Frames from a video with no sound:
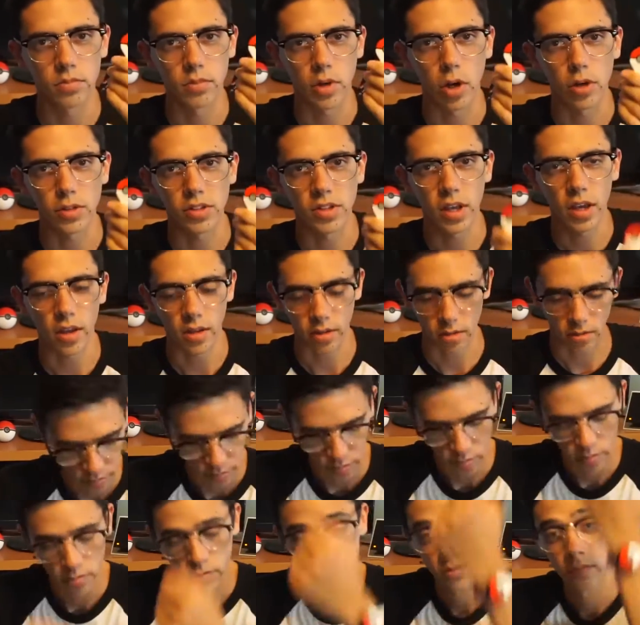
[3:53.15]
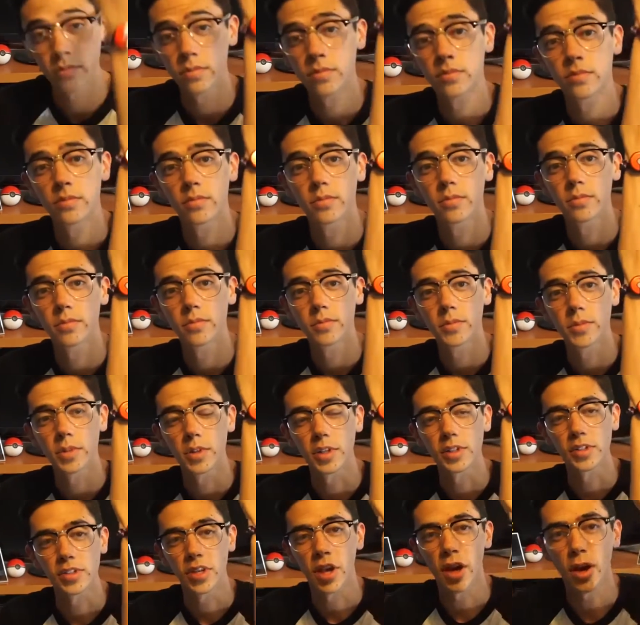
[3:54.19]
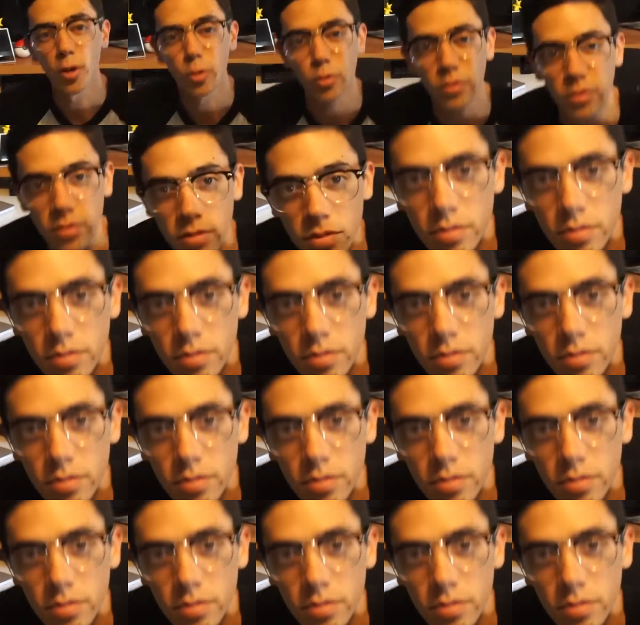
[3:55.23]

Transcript: All set. Let's go.